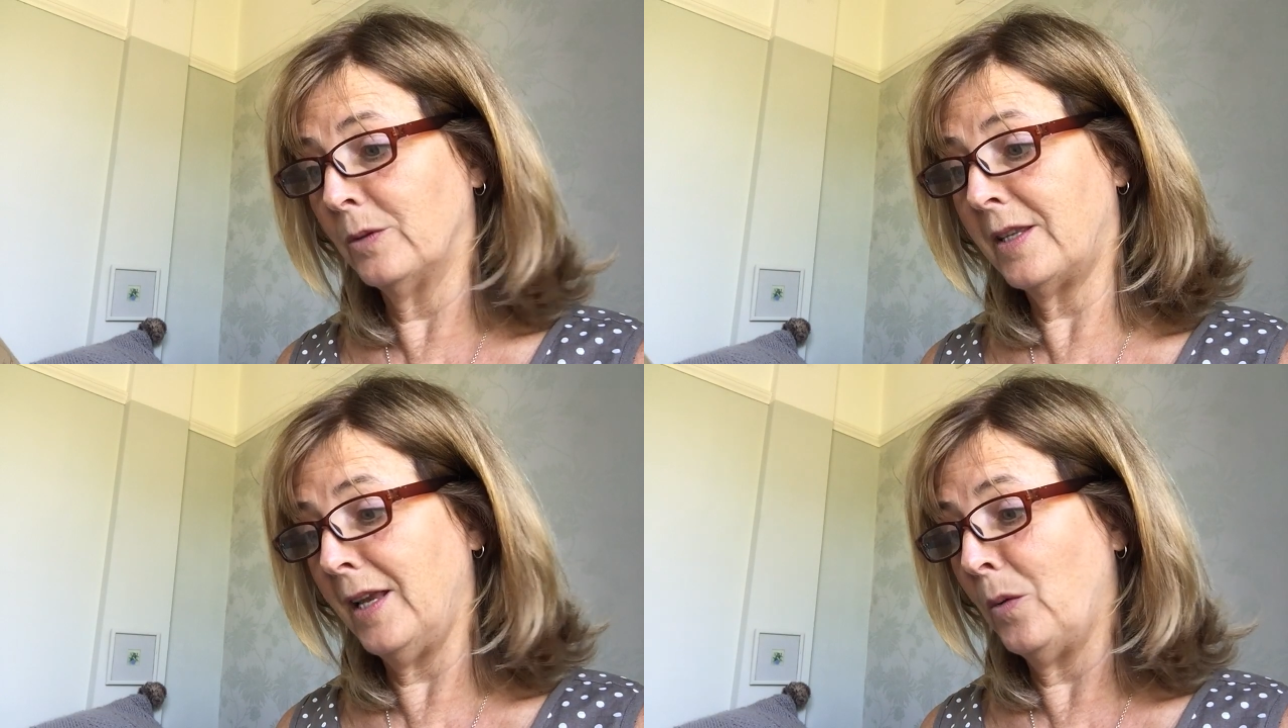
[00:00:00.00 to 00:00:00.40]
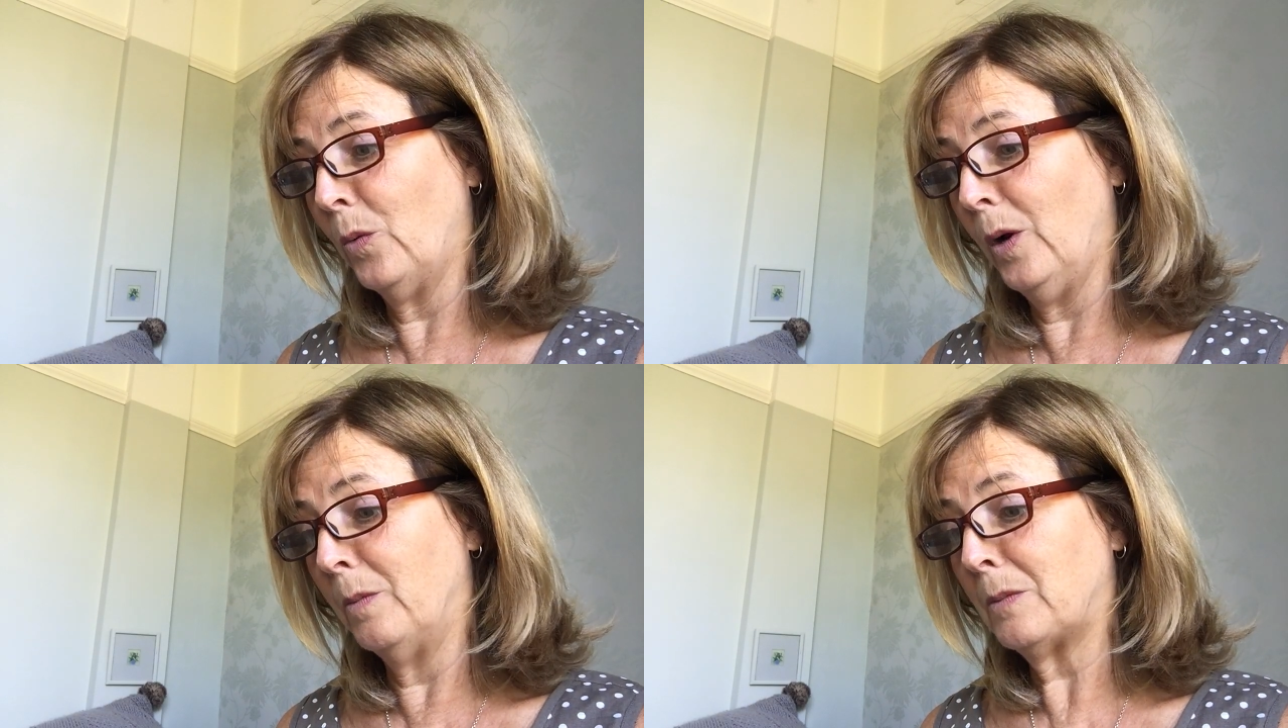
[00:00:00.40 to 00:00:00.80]
think
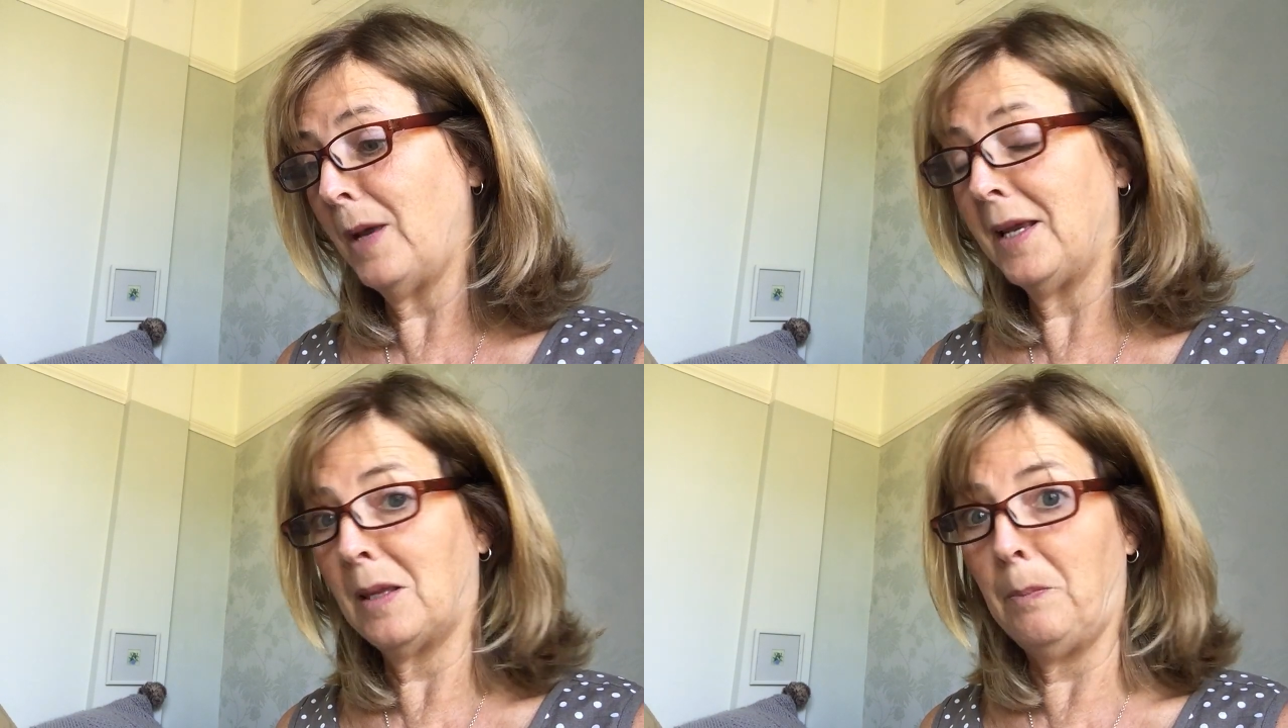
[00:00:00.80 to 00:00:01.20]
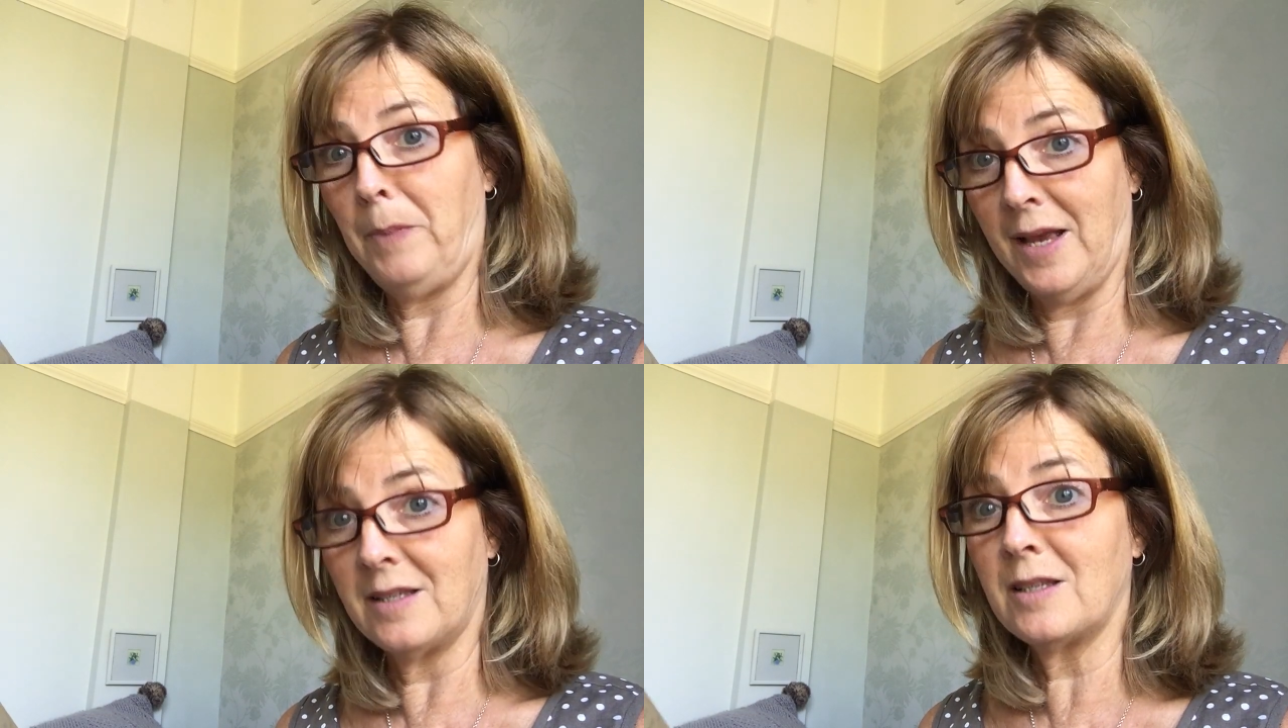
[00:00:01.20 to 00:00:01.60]
worms make the
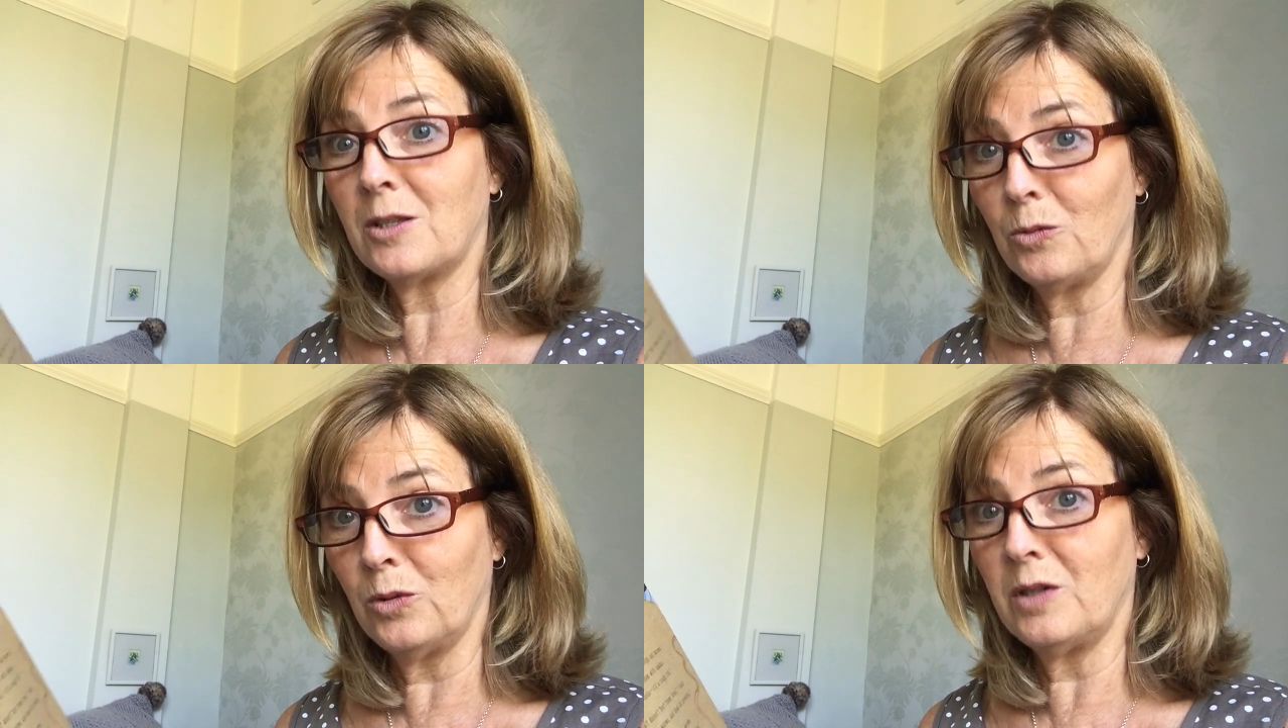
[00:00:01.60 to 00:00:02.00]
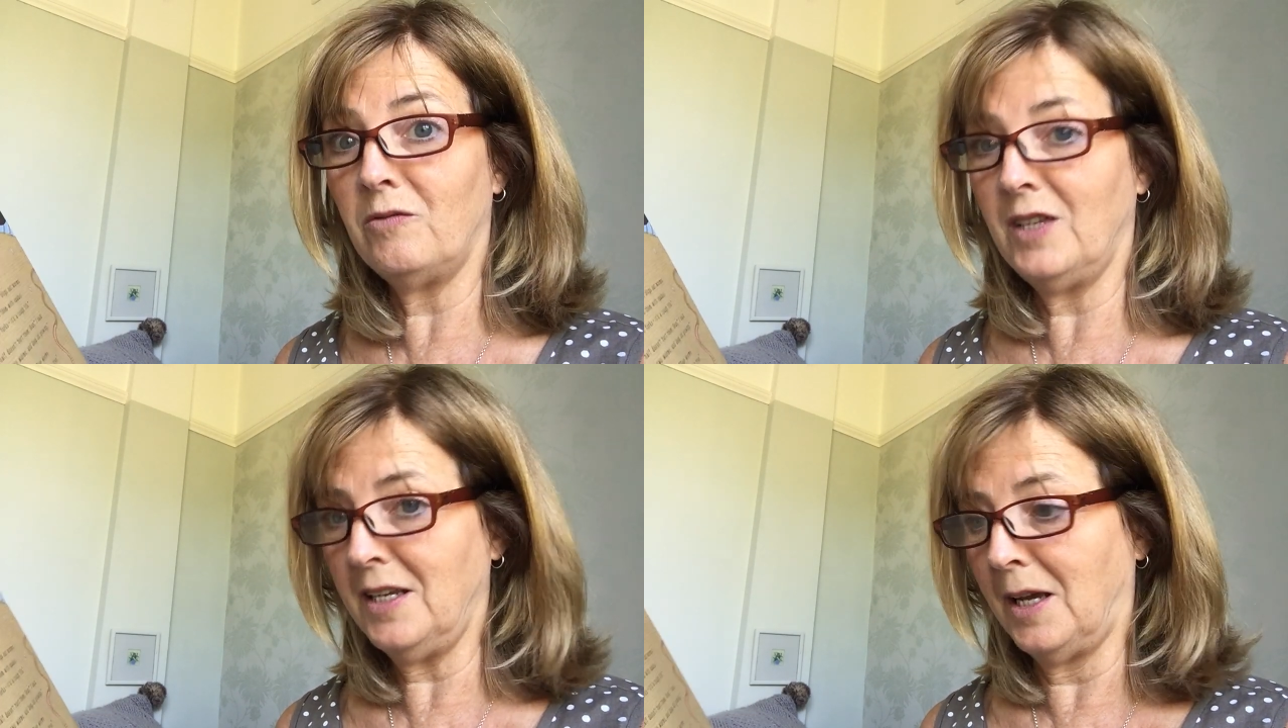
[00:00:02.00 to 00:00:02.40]
best sort of
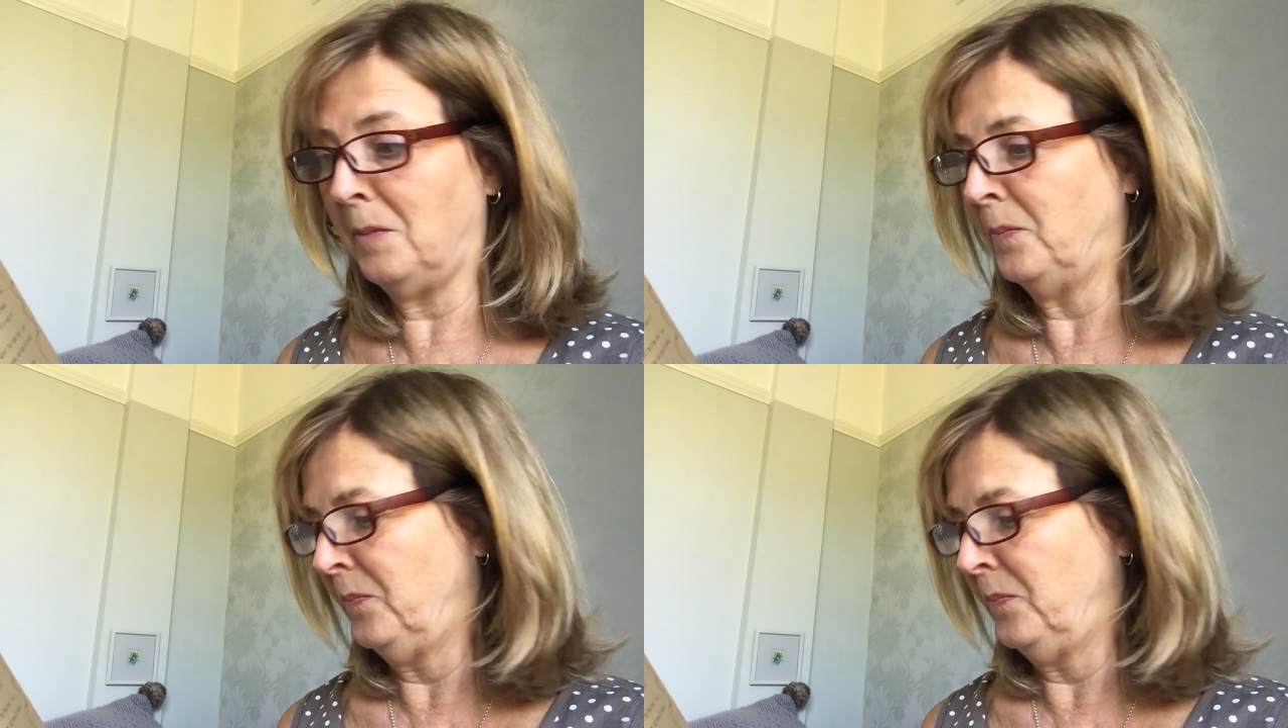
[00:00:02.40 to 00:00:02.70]
dinner.